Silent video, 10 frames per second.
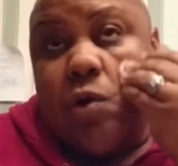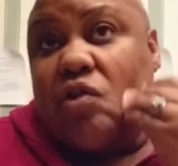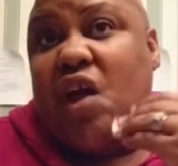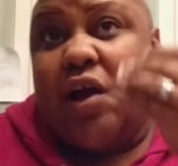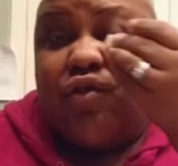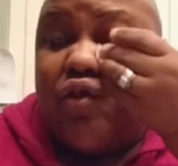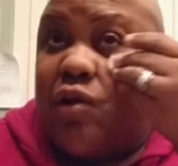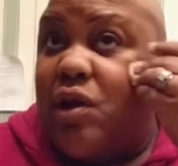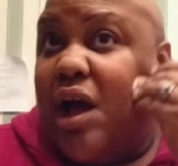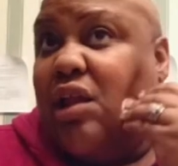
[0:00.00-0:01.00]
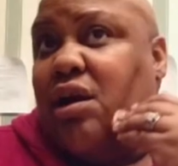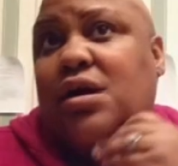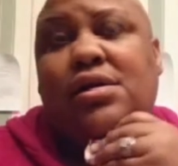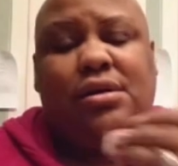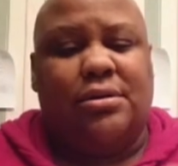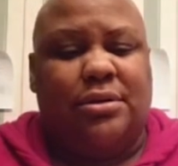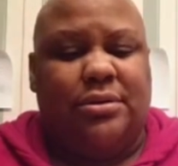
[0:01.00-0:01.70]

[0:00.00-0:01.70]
in the texture and color,